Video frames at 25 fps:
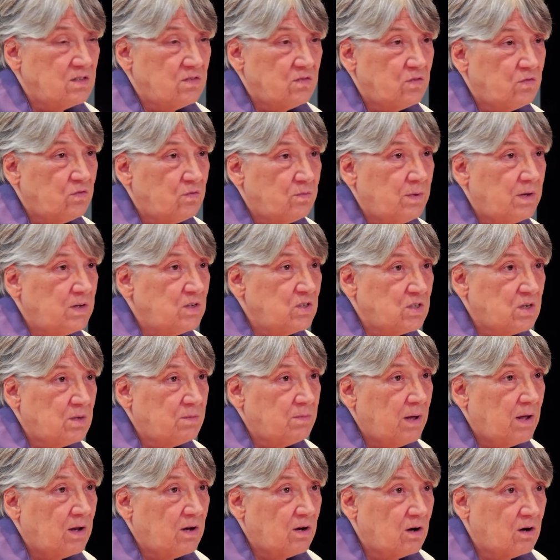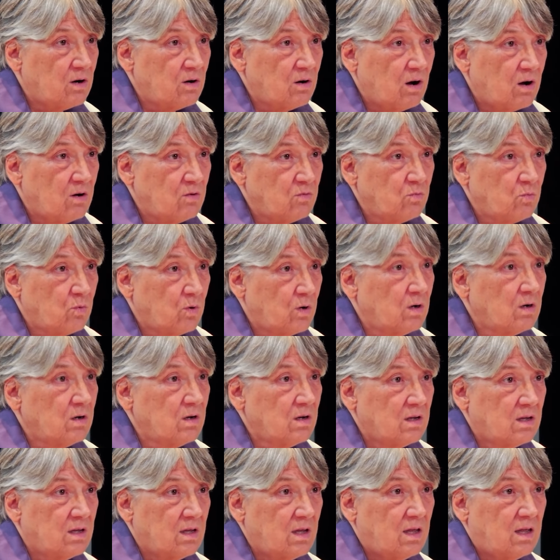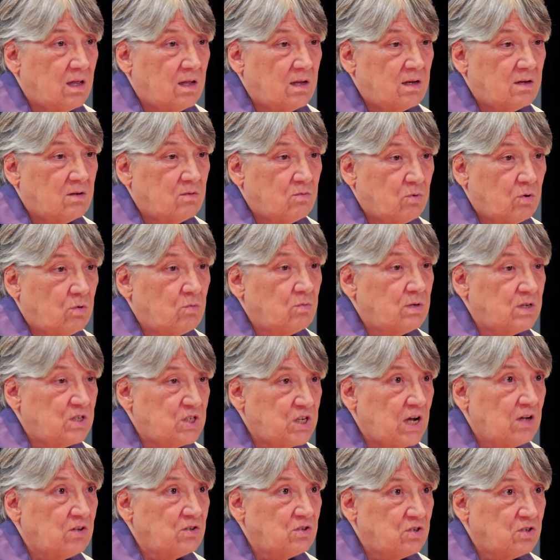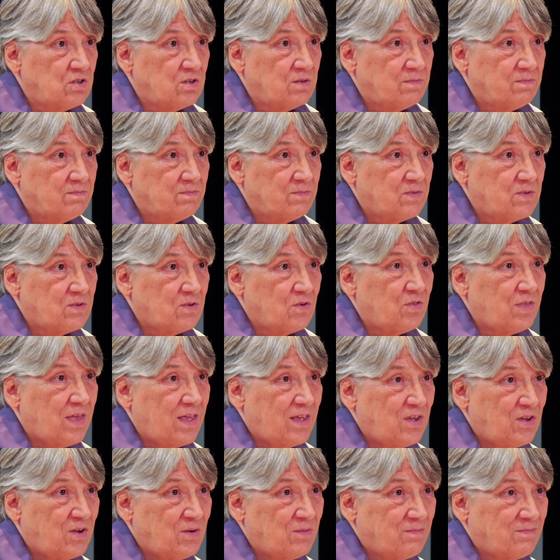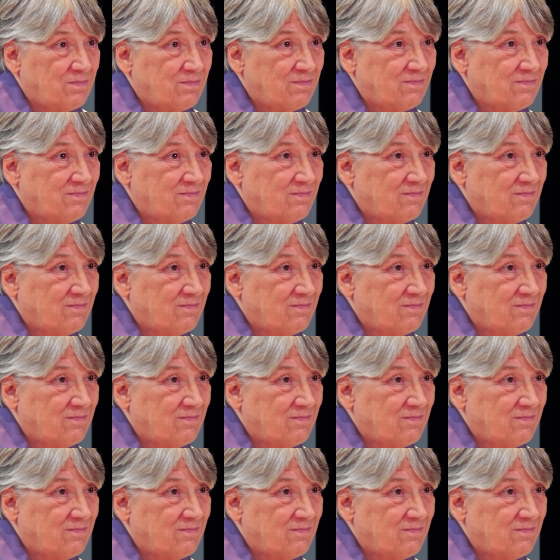kinds of information about our work, and we'll reach out to you. So thank you.